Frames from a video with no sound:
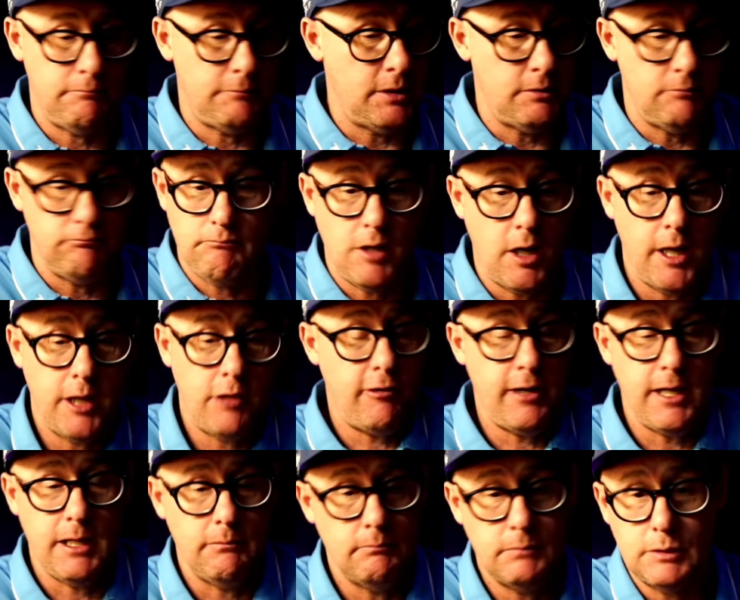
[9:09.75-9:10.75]
And I
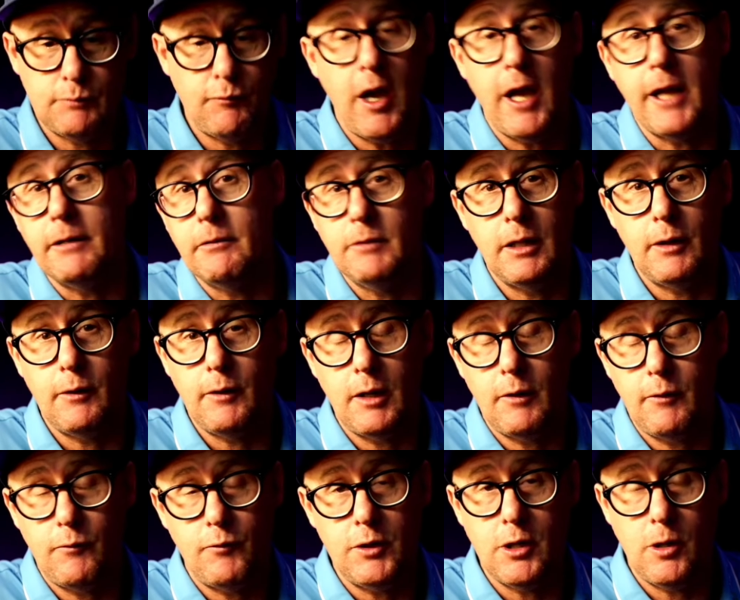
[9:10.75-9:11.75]
agree, it's fine
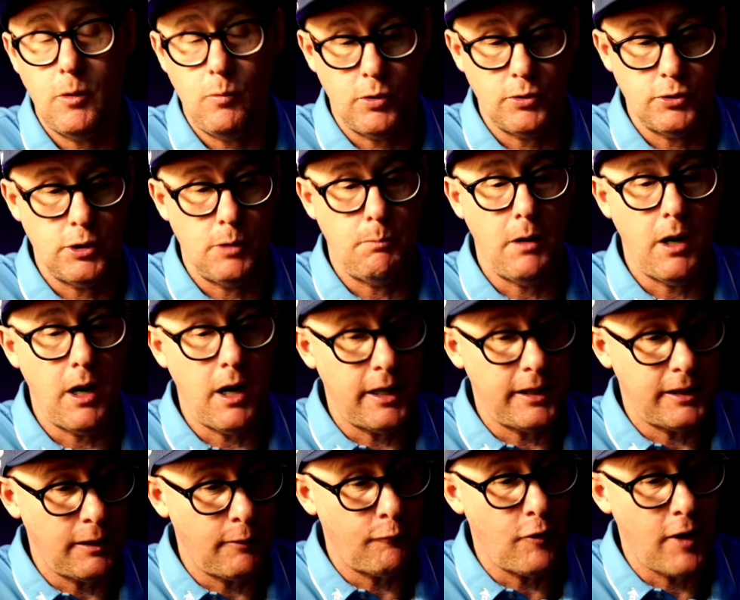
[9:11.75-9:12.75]
if you don't want to. But I
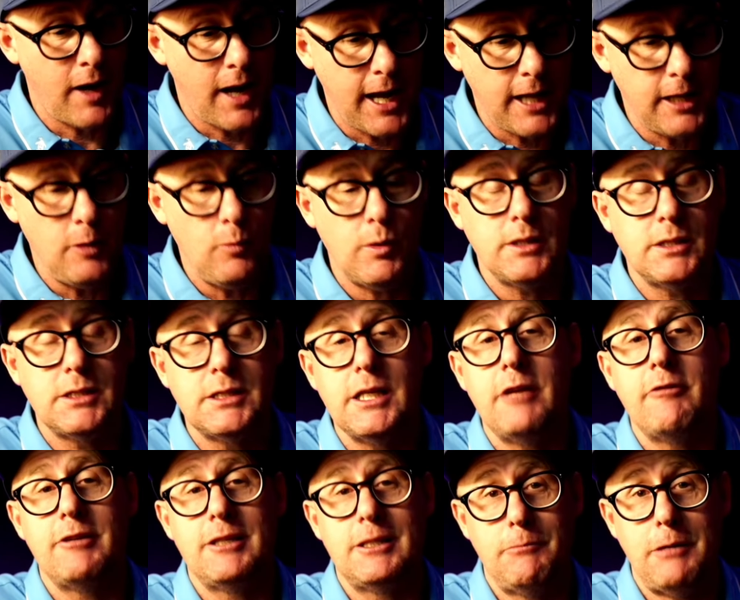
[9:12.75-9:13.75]
think for anyone
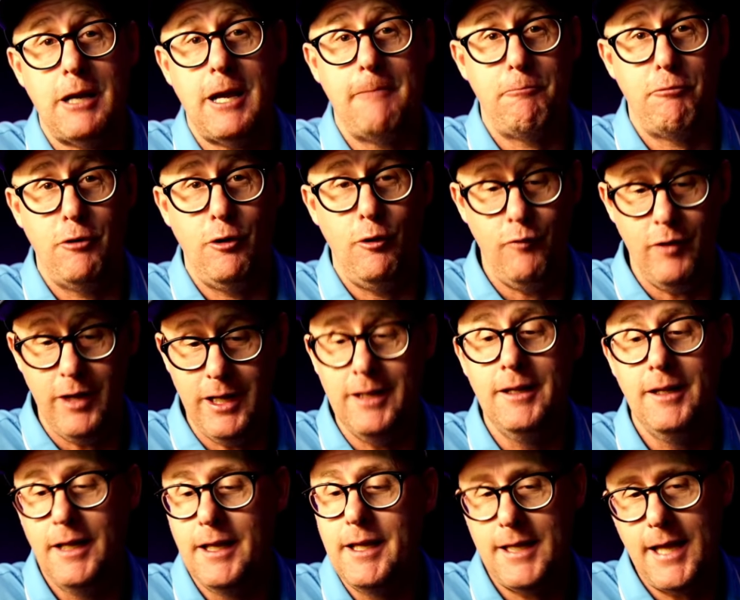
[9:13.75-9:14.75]
serious about improving,
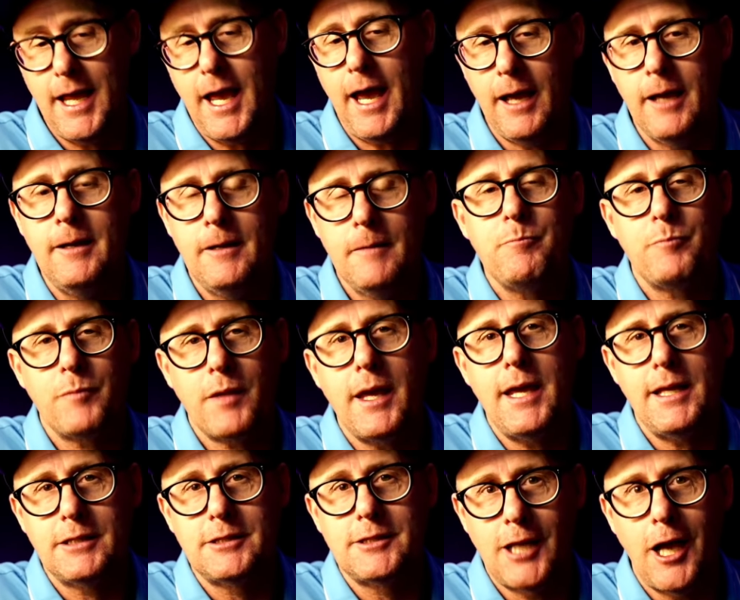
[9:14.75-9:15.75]
yeah,
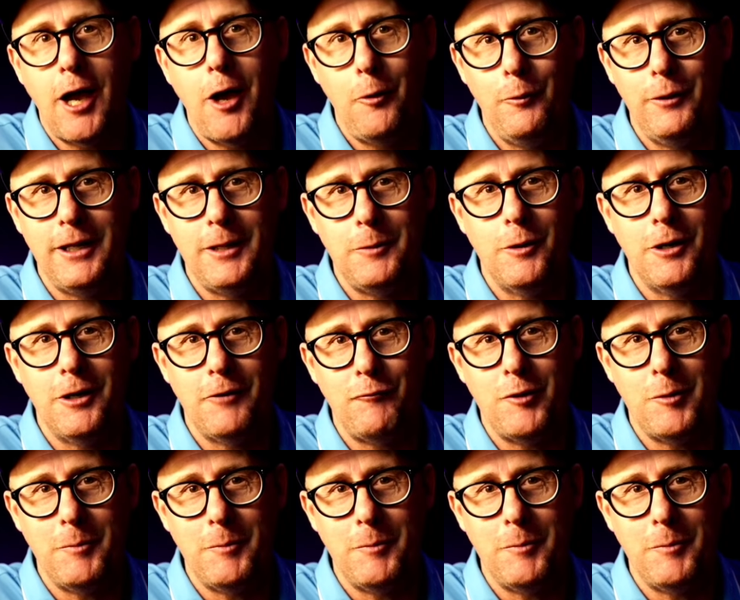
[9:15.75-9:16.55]
it's totally worth the